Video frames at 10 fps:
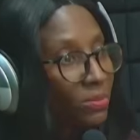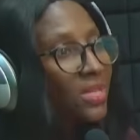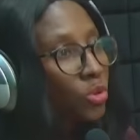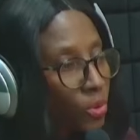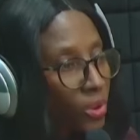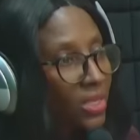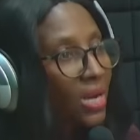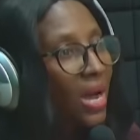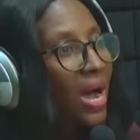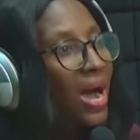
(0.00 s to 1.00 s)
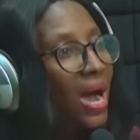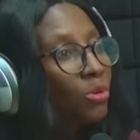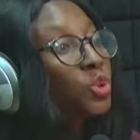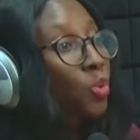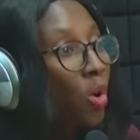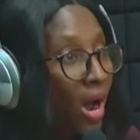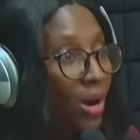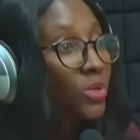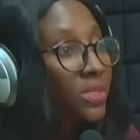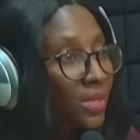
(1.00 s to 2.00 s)
Say truly, how sure
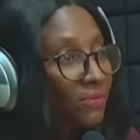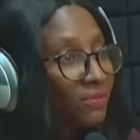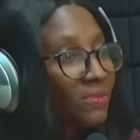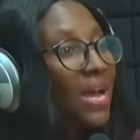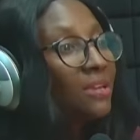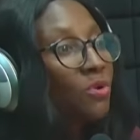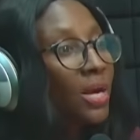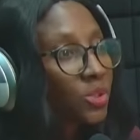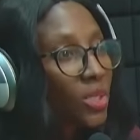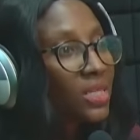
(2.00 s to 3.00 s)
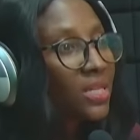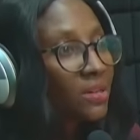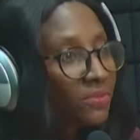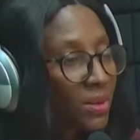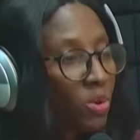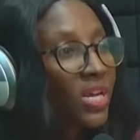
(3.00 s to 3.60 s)
are we safe that he even actually gave them money?